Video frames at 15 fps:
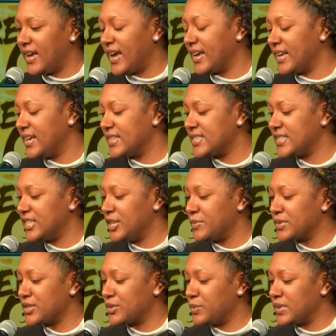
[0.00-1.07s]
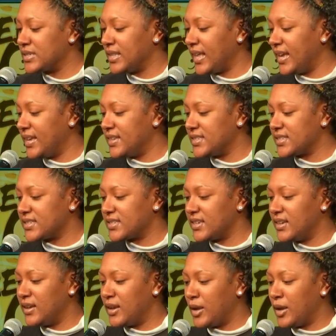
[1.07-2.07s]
I can't seem to switch lanes.